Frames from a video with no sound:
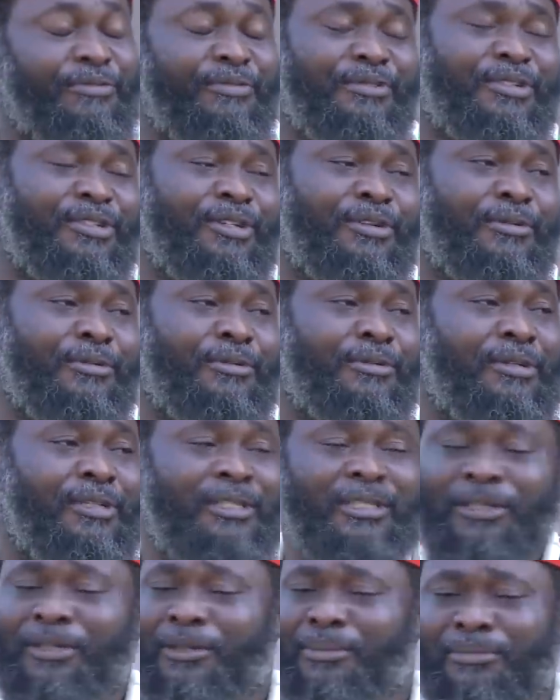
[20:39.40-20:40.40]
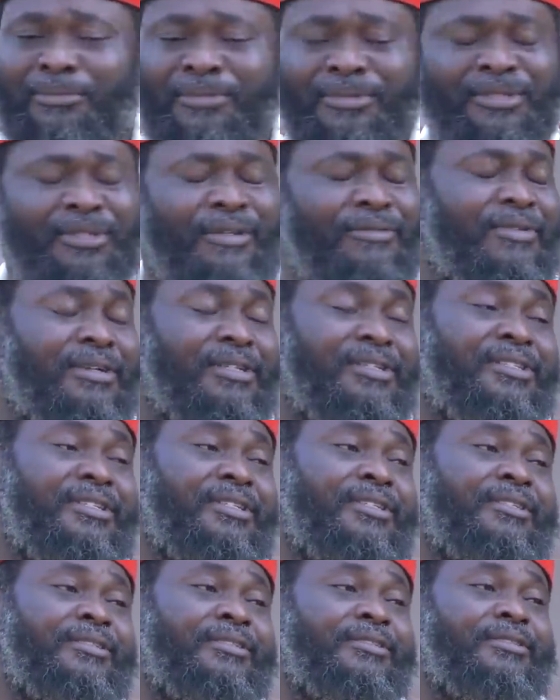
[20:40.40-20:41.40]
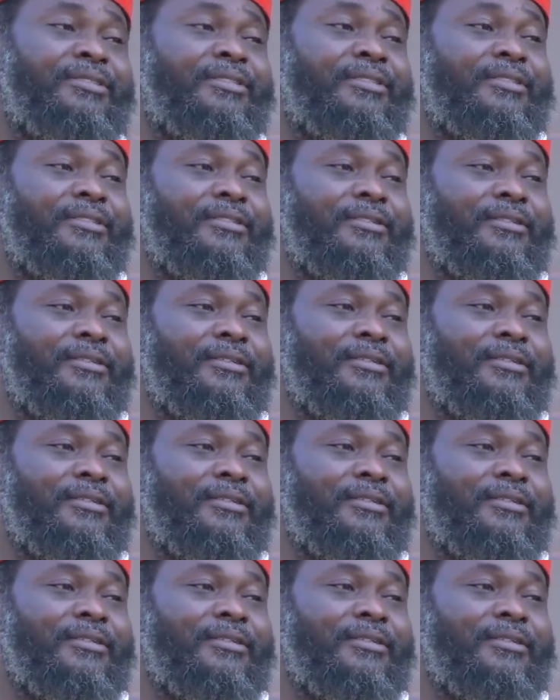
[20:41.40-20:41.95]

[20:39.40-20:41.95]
of Iselo kingdoms never steals.